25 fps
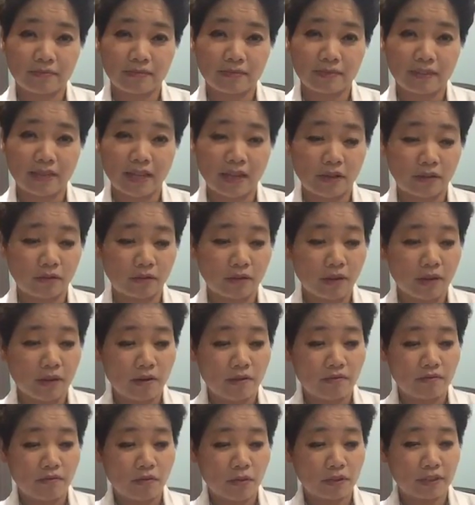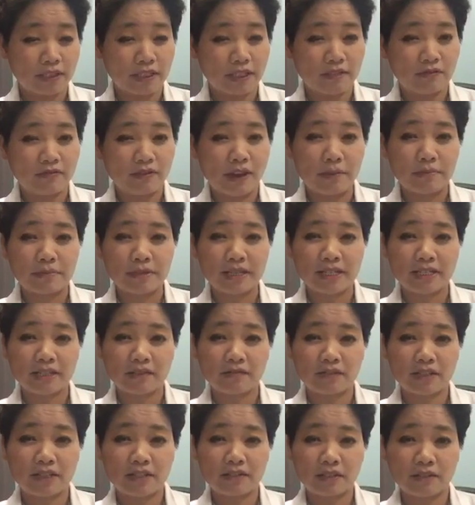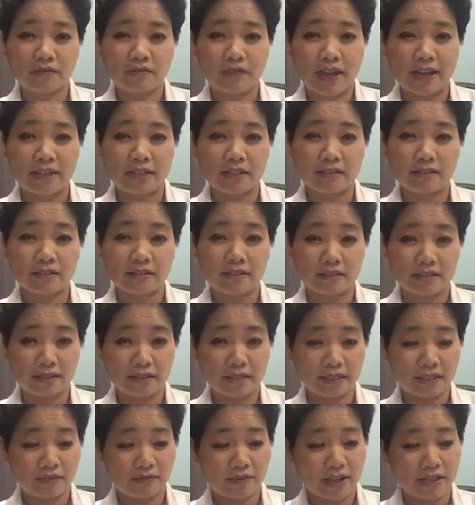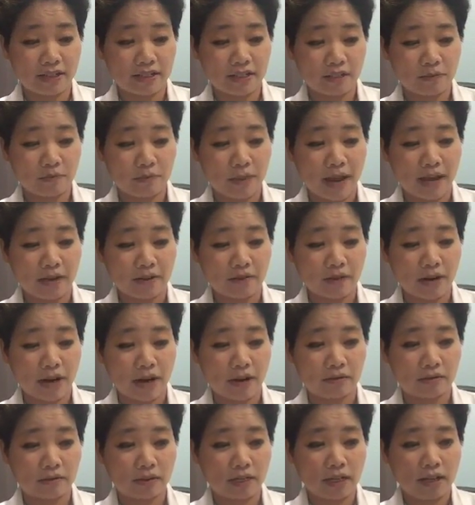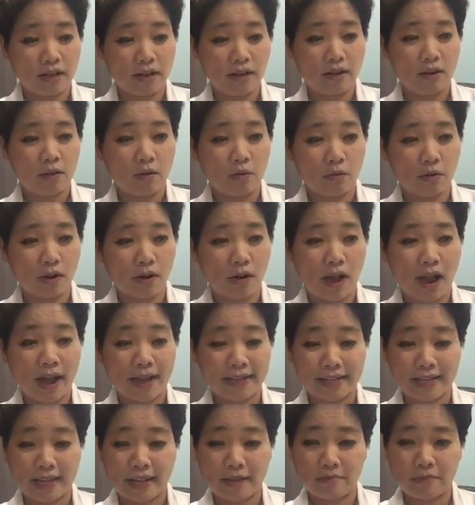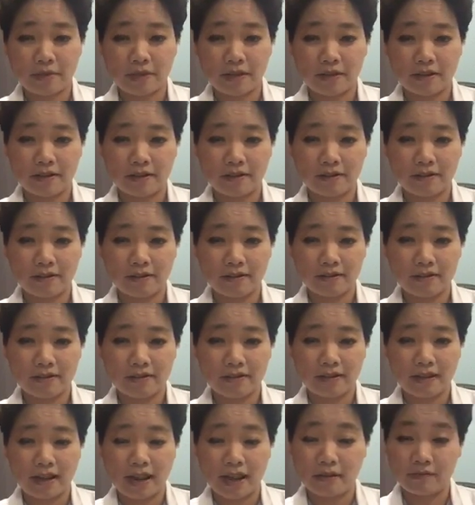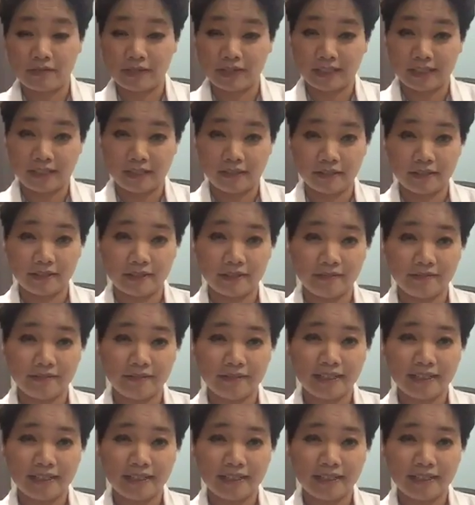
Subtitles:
Now, for the families of disadvantaged background, well, I came here having nothing.